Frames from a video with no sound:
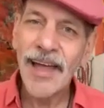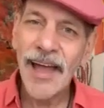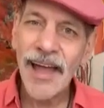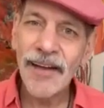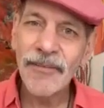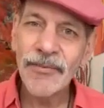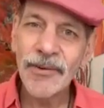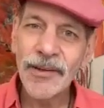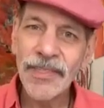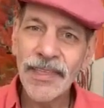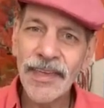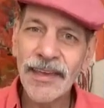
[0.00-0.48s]

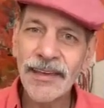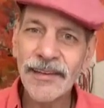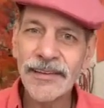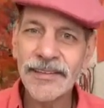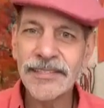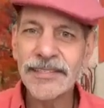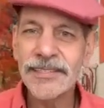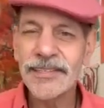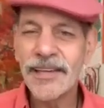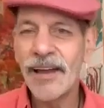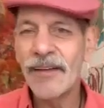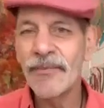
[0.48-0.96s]
everything
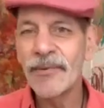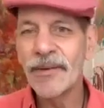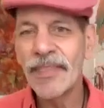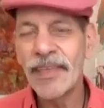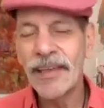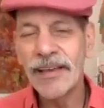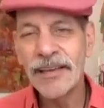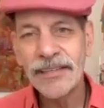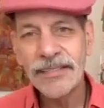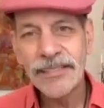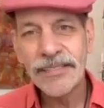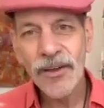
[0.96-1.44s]
is
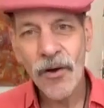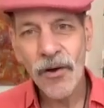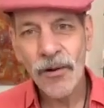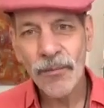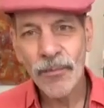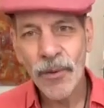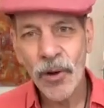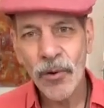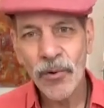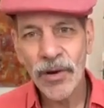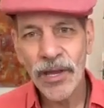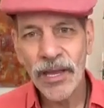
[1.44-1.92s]
everything's
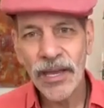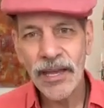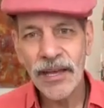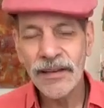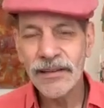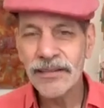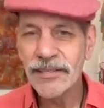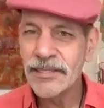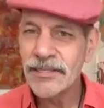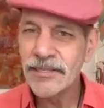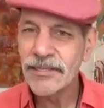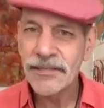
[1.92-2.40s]

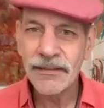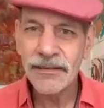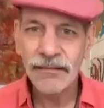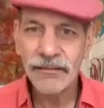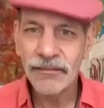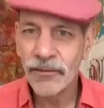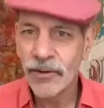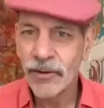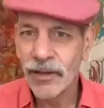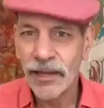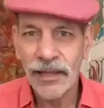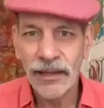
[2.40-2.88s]
harmonious.
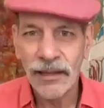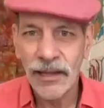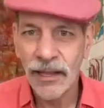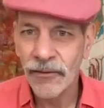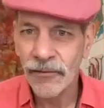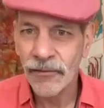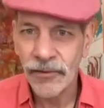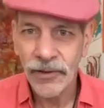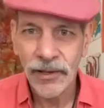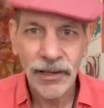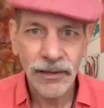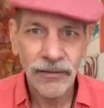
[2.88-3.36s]
Really
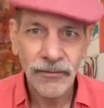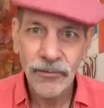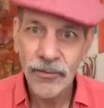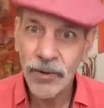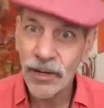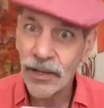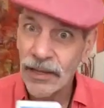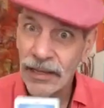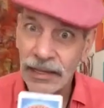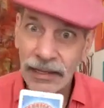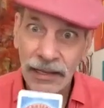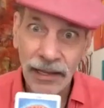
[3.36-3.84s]
lovely,
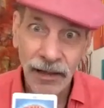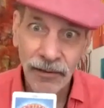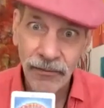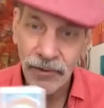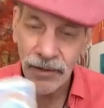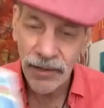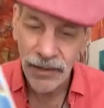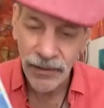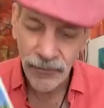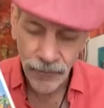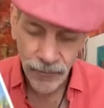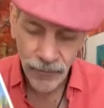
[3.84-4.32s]
really
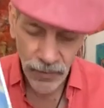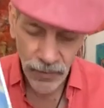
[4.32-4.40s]
lovely.